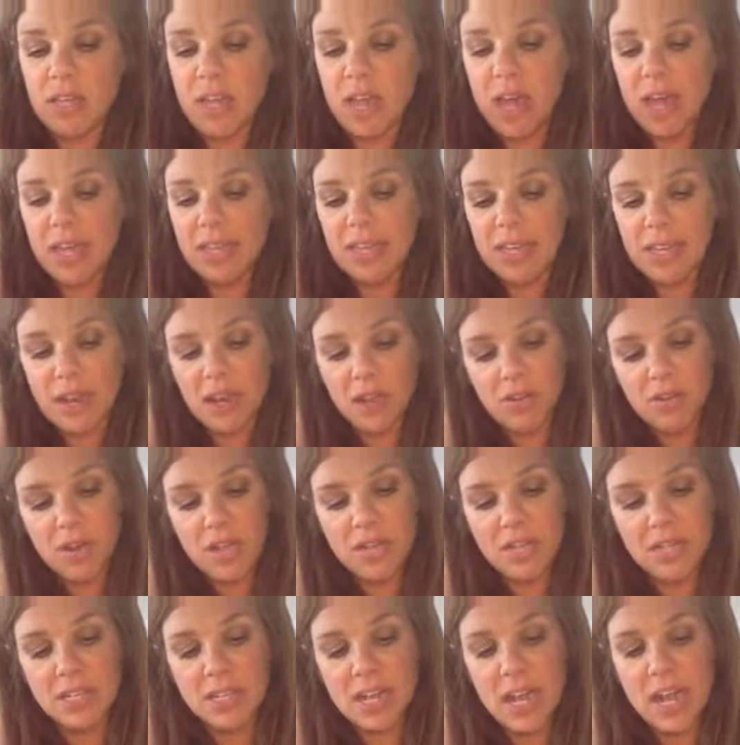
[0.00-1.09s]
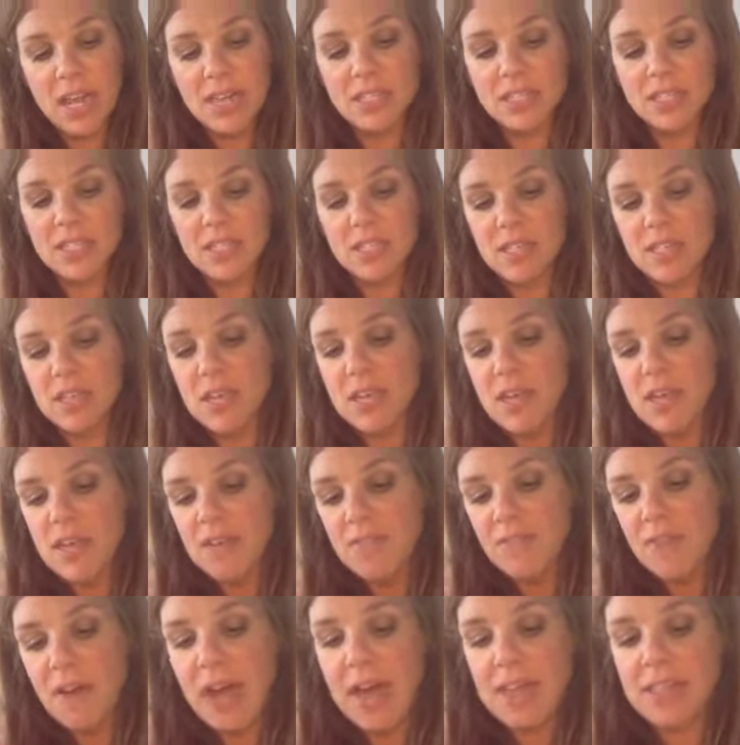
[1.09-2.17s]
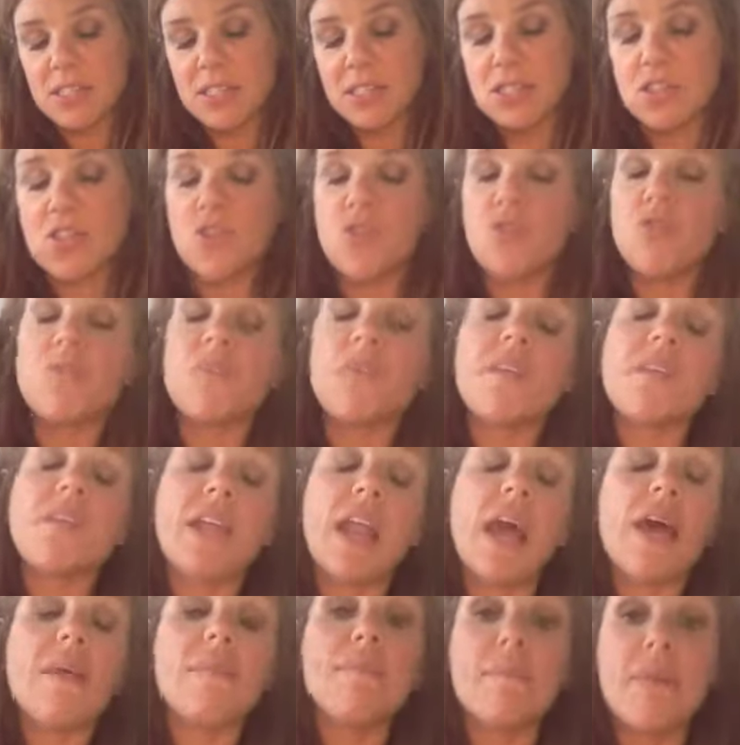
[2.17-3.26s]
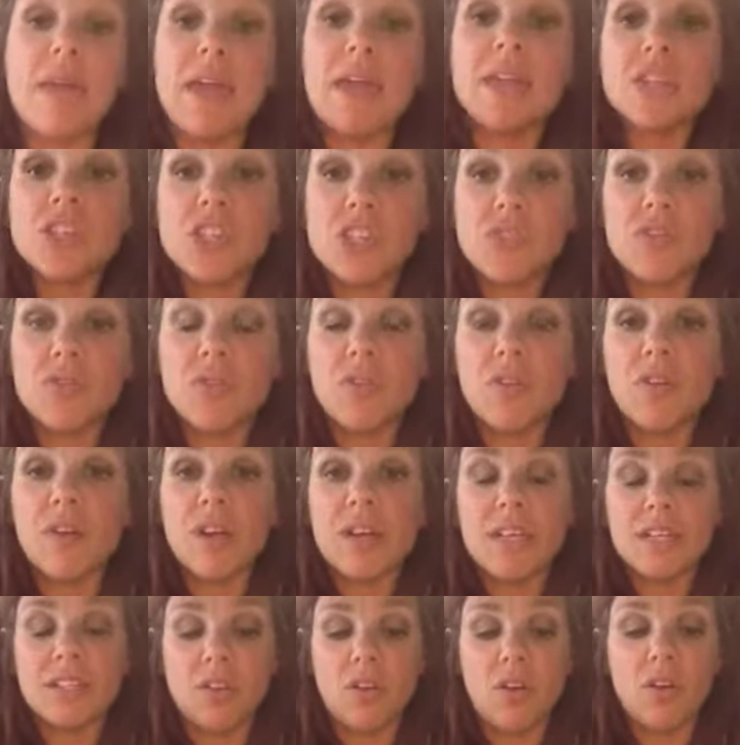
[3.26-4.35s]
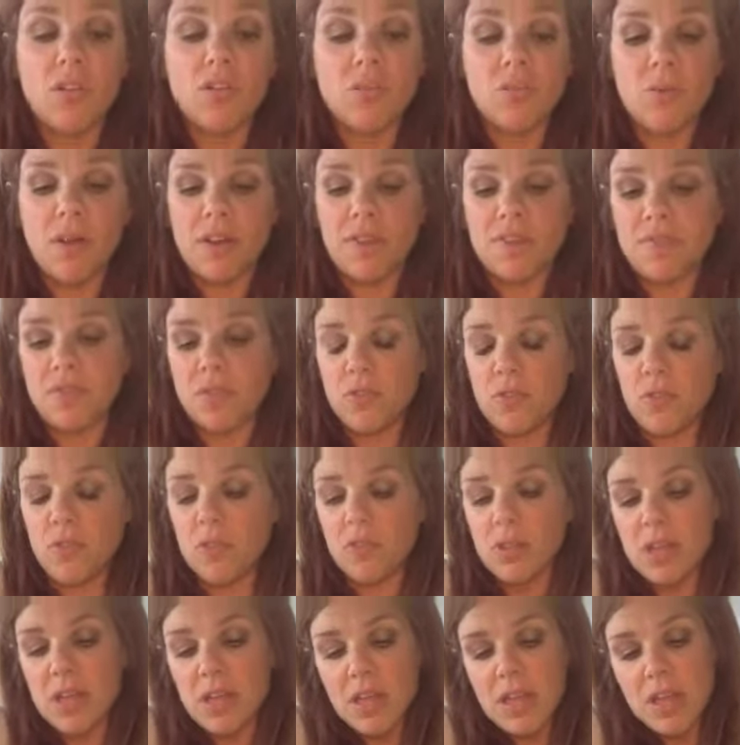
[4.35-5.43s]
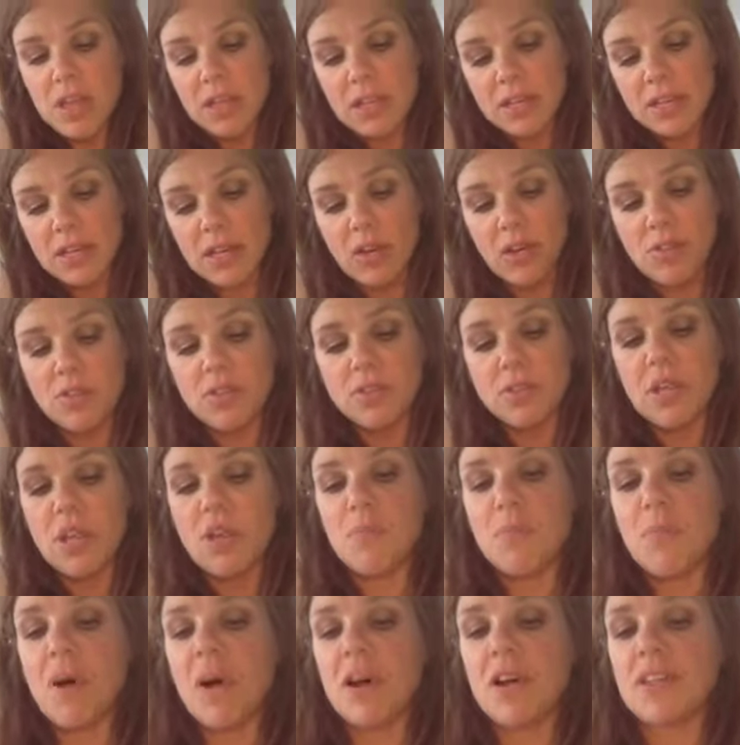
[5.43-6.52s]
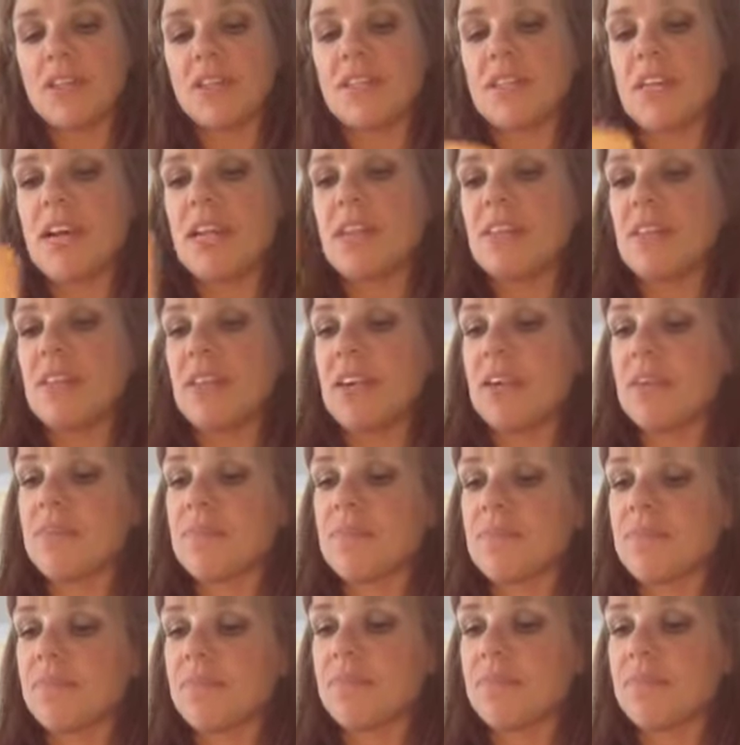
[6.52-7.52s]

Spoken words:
I get out a nice fat scoop that I make sure is all the way full. Get all those air pockets out of there.